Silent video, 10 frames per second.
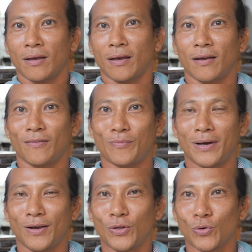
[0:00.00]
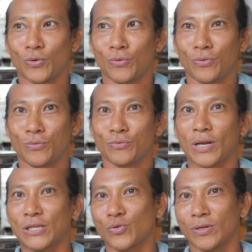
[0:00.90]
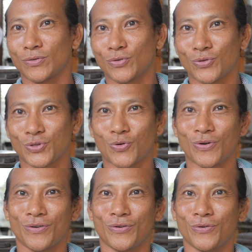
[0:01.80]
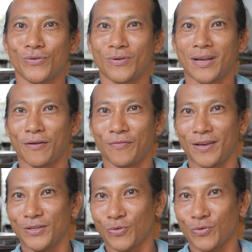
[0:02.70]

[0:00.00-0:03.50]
have my little restaurant, so cafe,